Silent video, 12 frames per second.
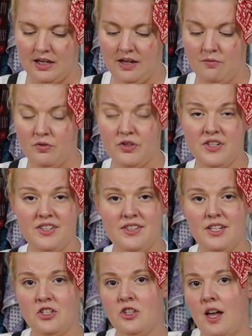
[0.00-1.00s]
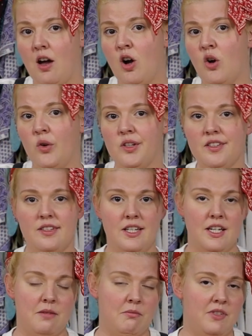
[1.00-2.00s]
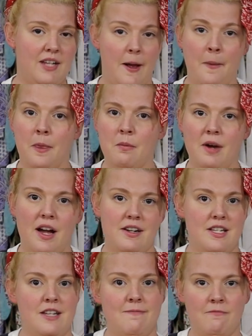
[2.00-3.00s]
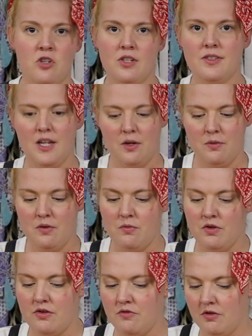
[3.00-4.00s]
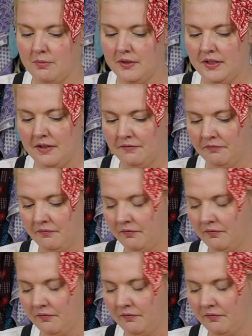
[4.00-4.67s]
And we'll just stitch that whole seam down the body just like we would normally.